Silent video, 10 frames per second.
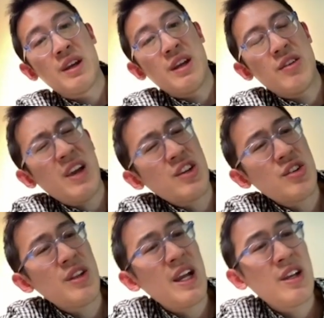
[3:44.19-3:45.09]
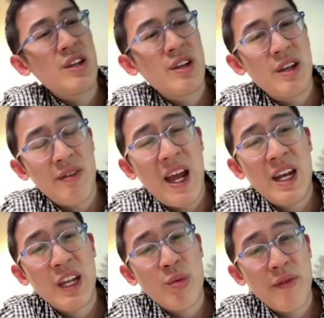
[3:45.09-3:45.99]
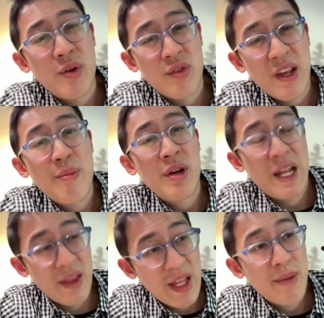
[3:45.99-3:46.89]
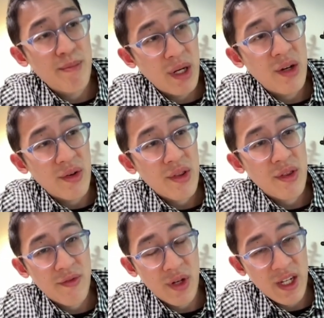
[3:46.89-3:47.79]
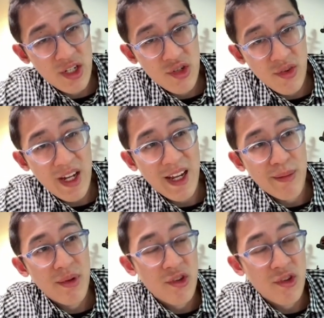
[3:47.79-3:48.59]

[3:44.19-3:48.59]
is actually the idea of adding in reverse separate and then both for each step.